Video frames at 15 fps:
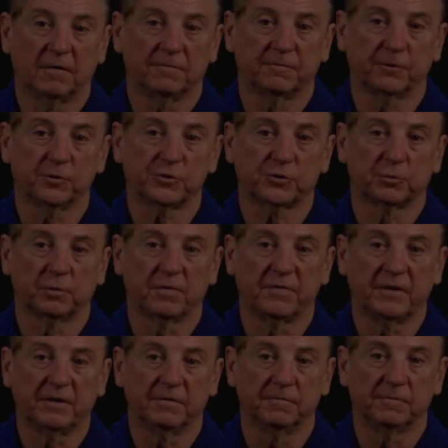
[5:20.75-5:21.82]
first
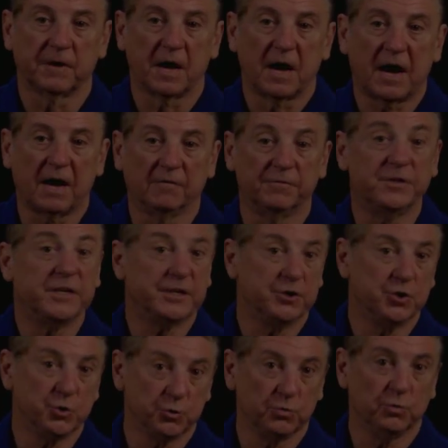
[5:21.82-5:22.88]
derivative of the
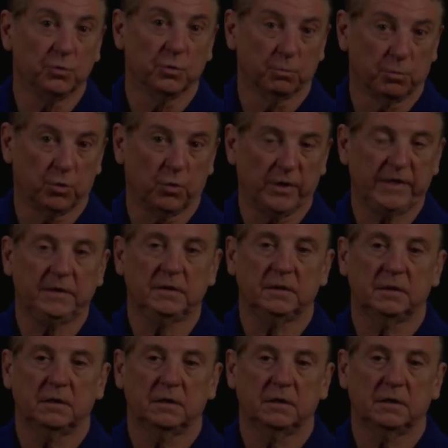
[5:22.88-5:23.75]
new point,